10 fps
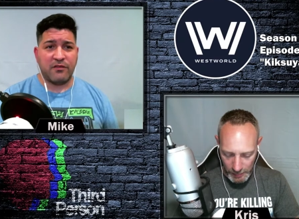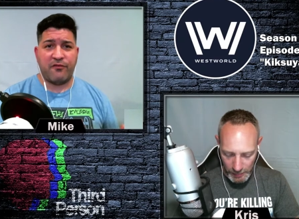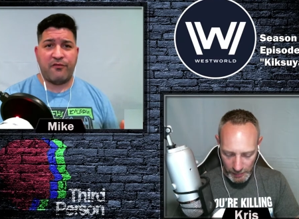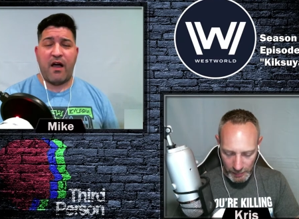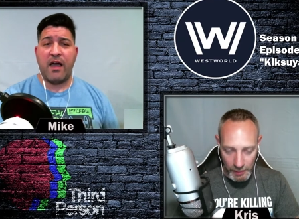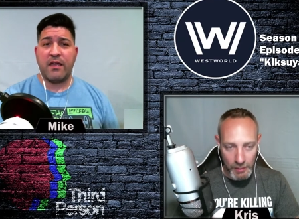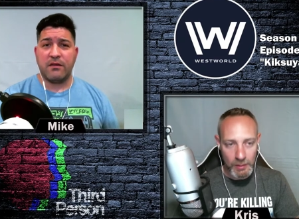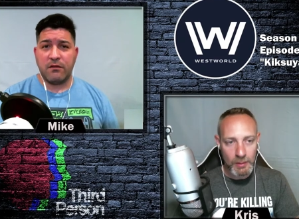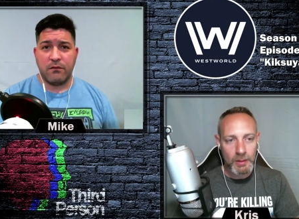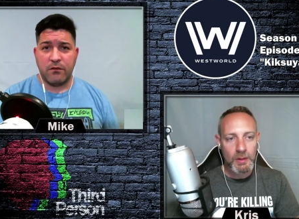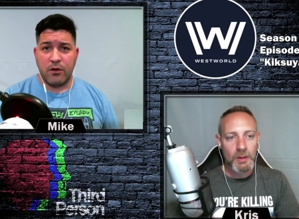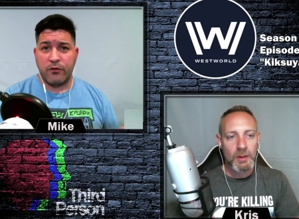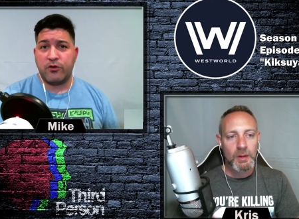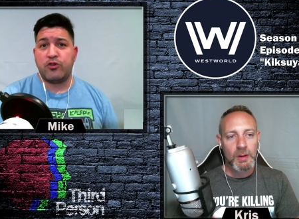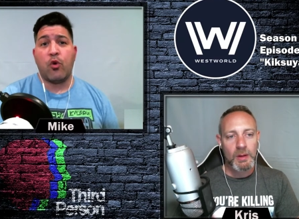Speaker 1: to find you know
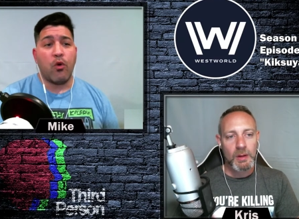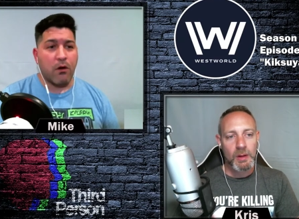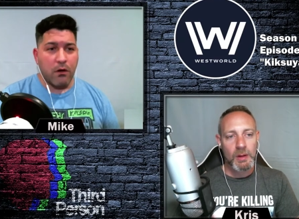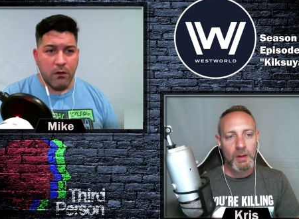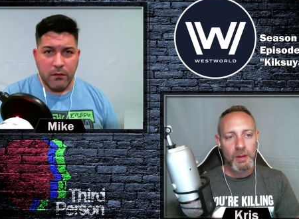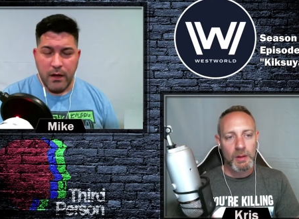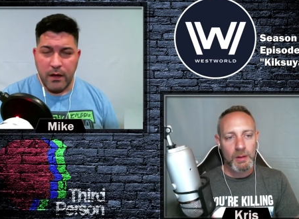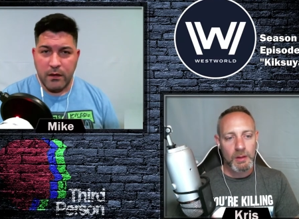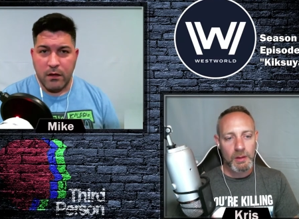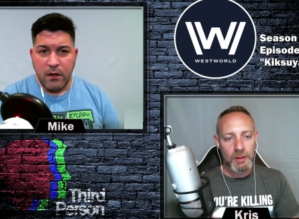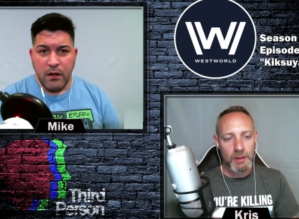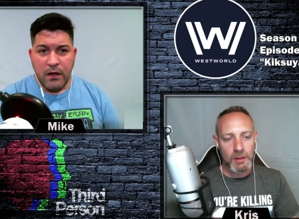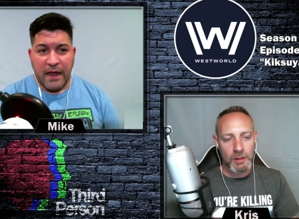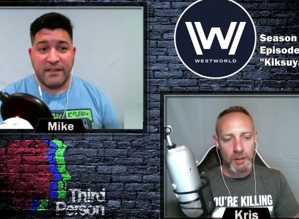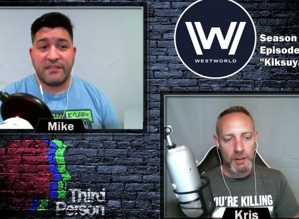the door and
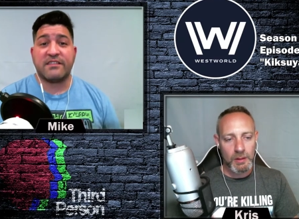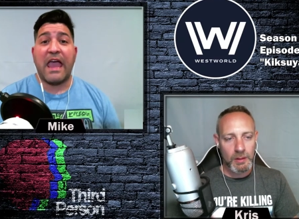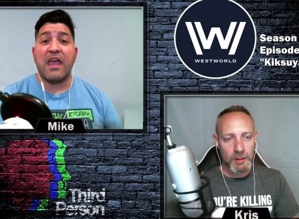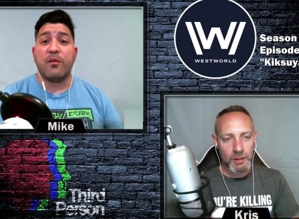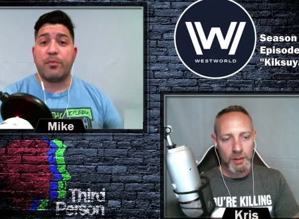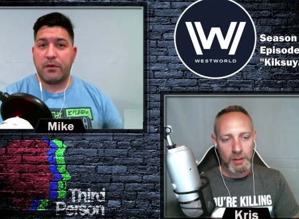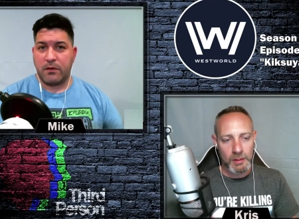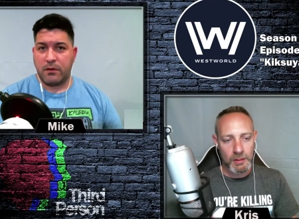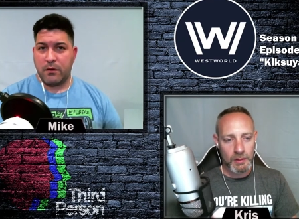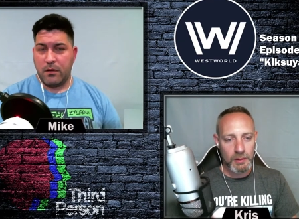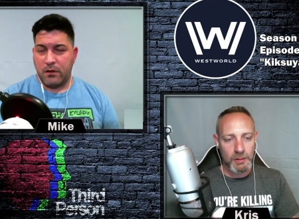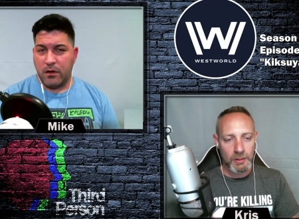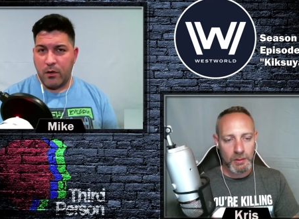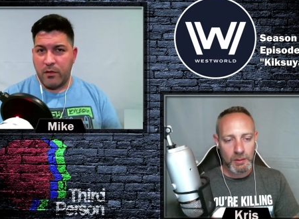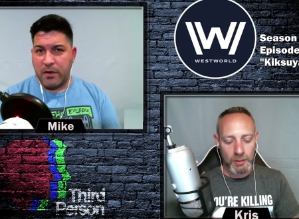and escape
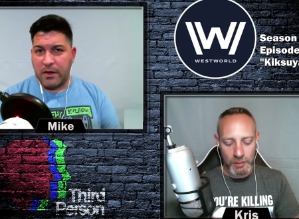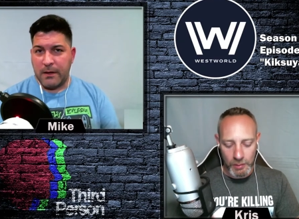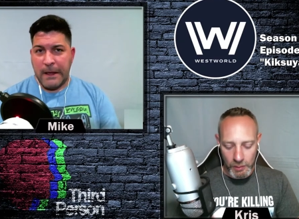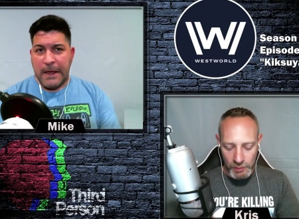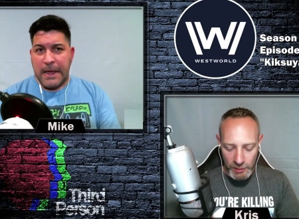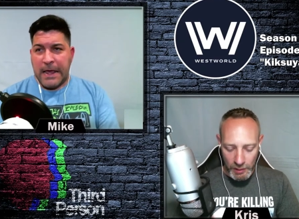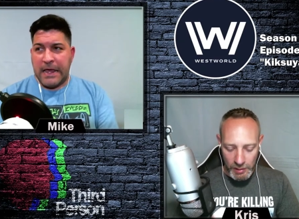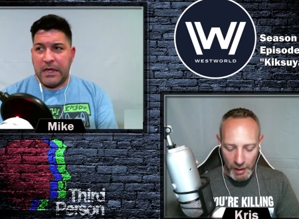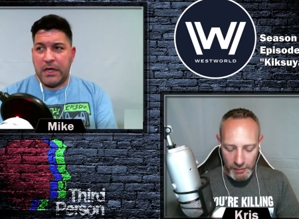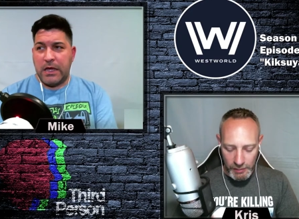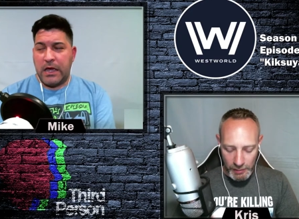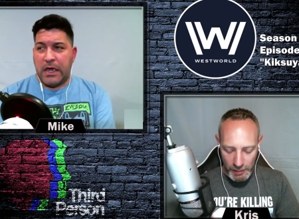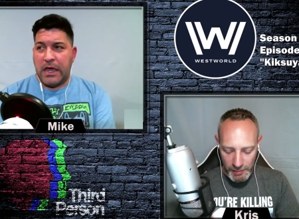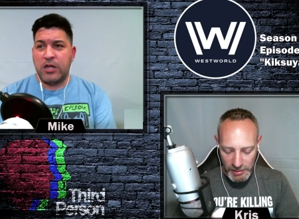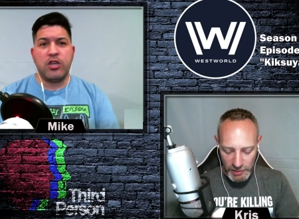you know what I mean? So, yeah,
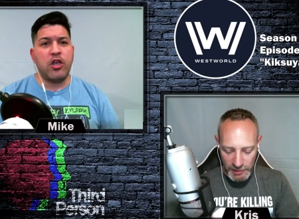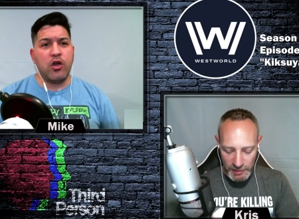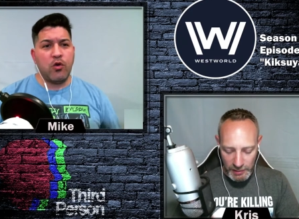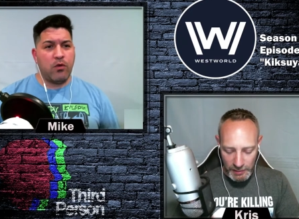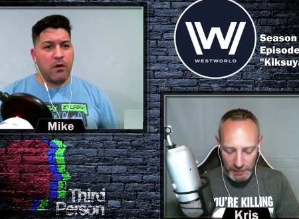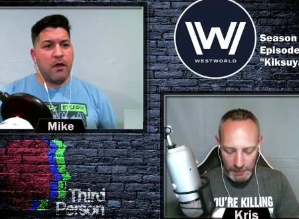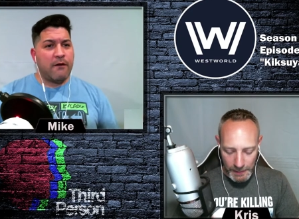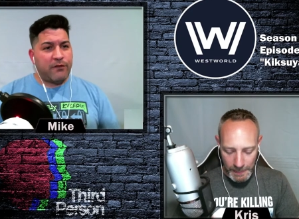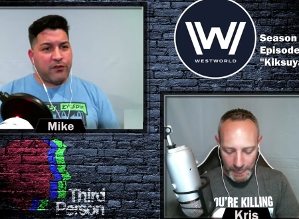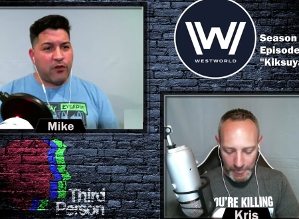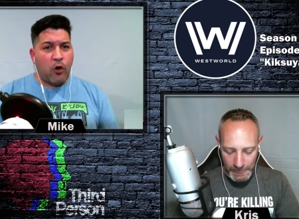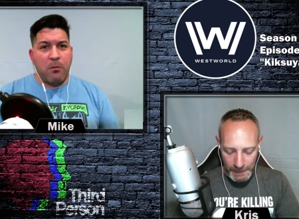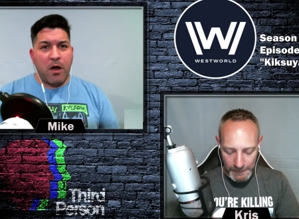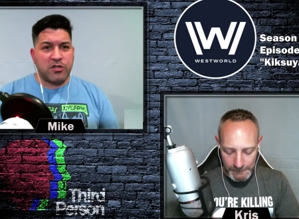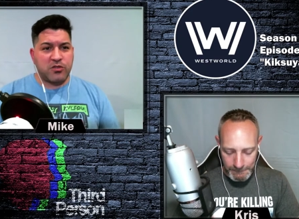I mean, just so
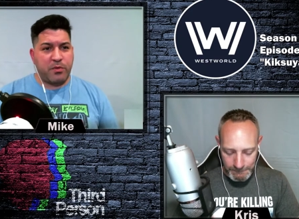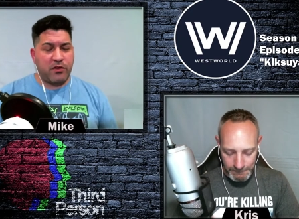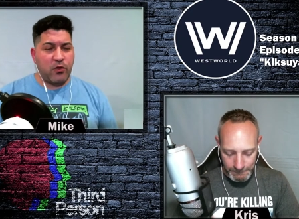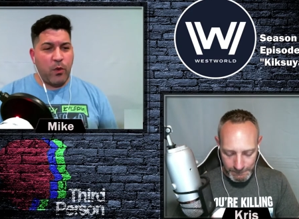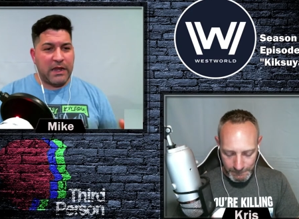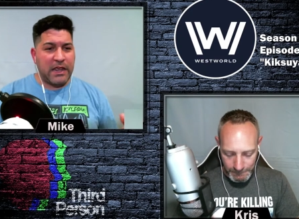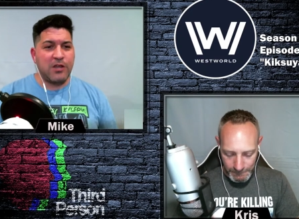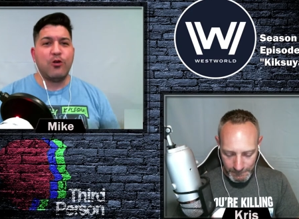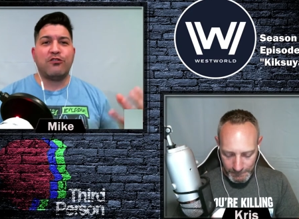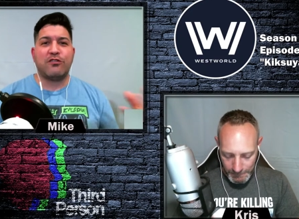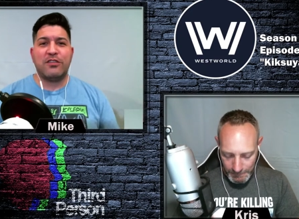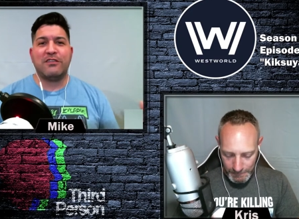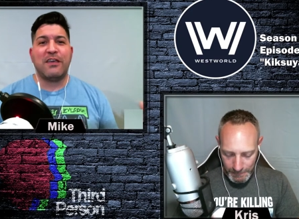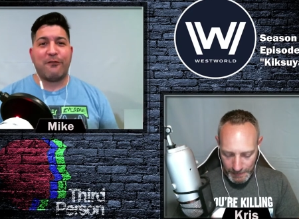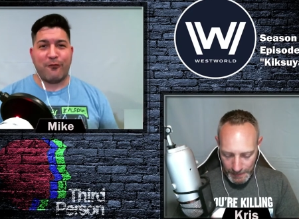much between. He knew the
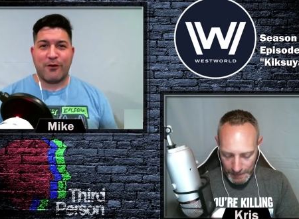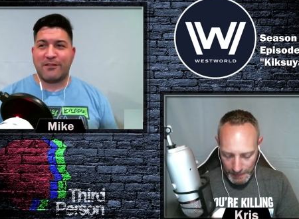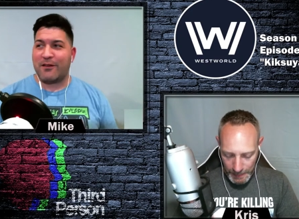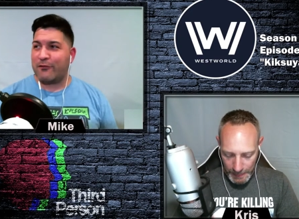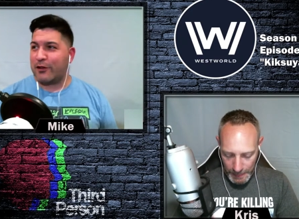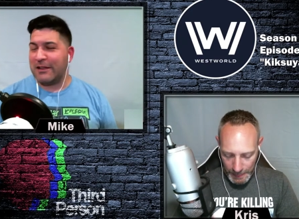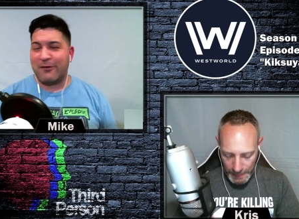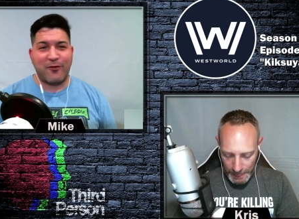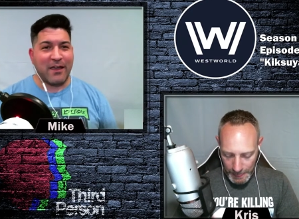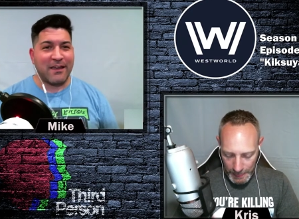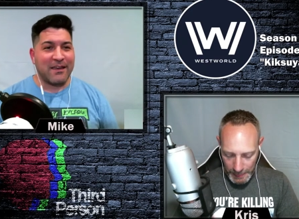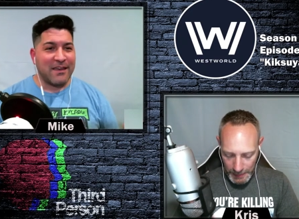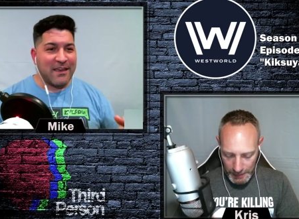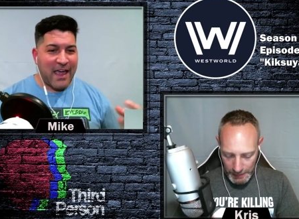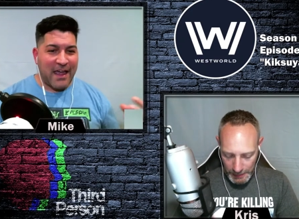difference of the living,
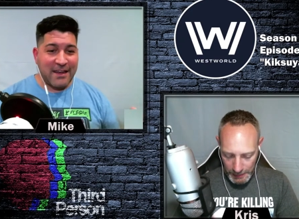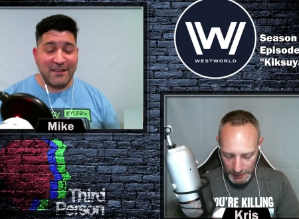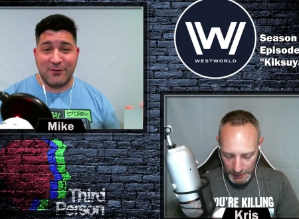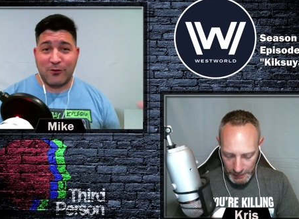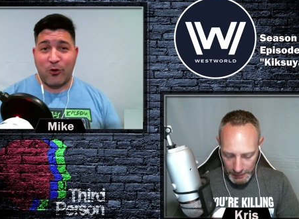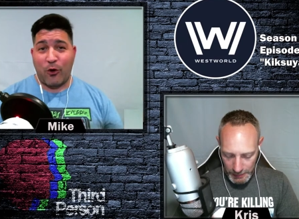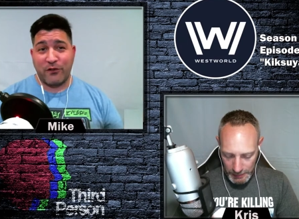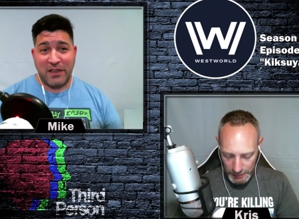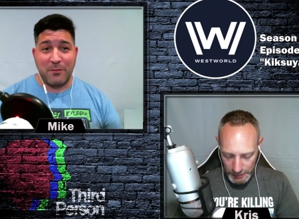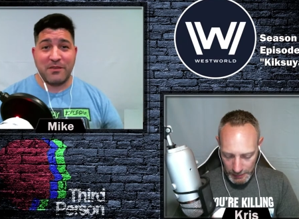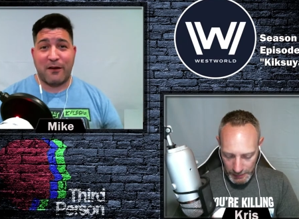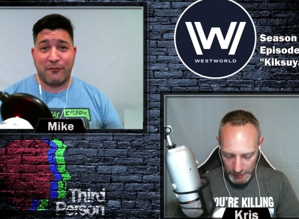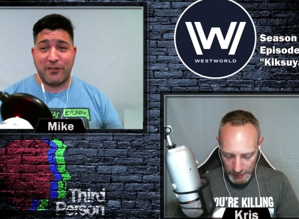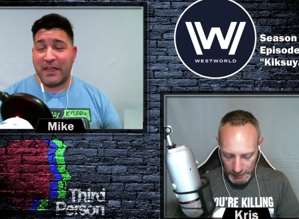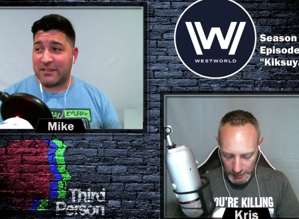and he calls
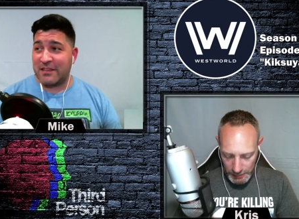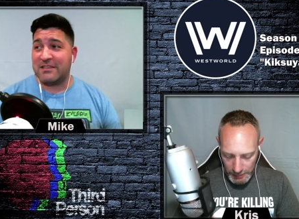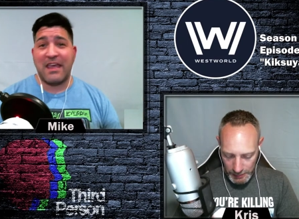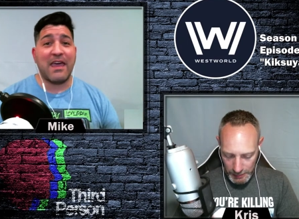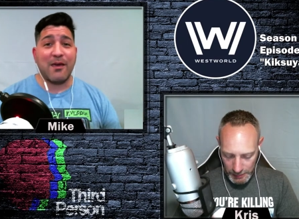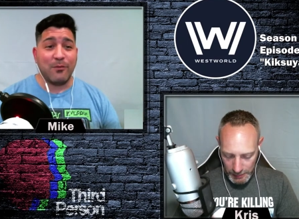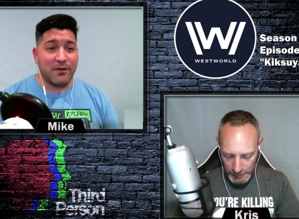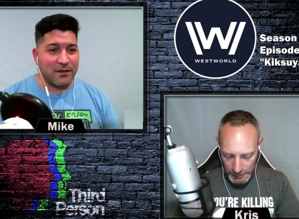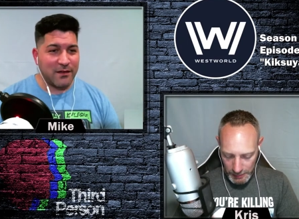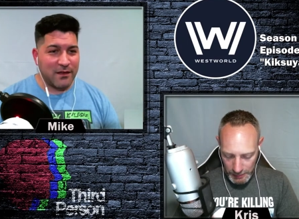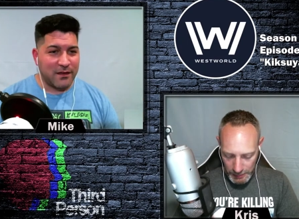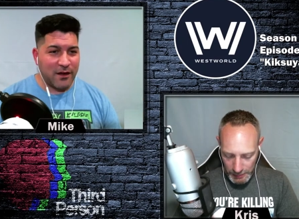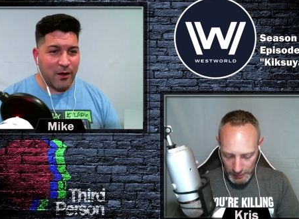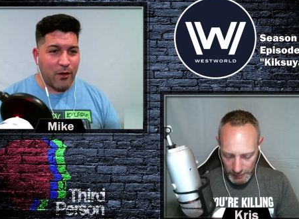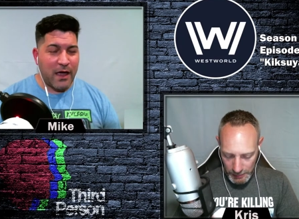himself like the damned,
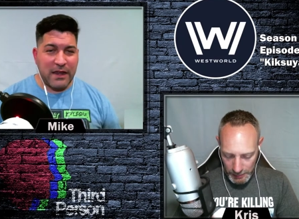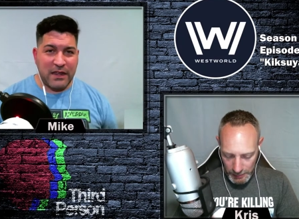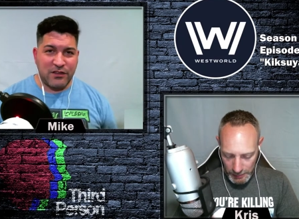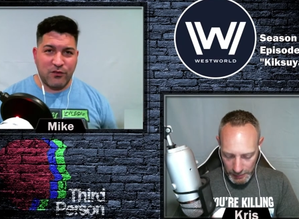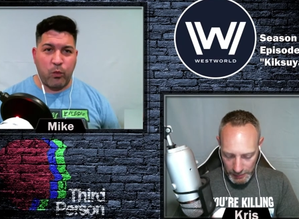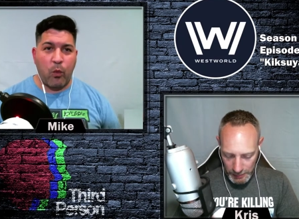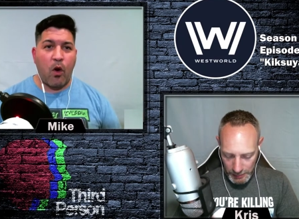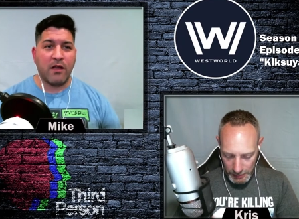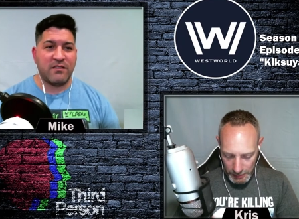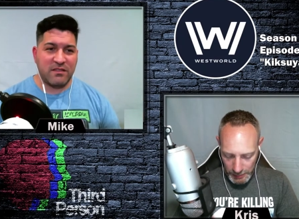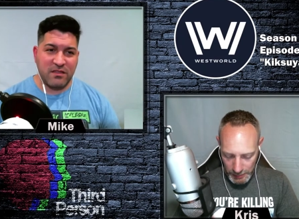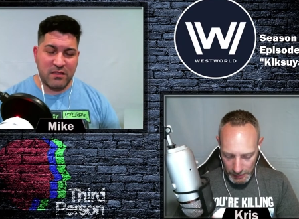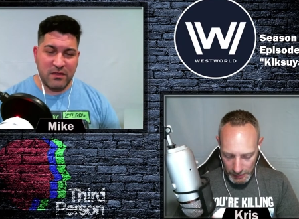you know. And he just wants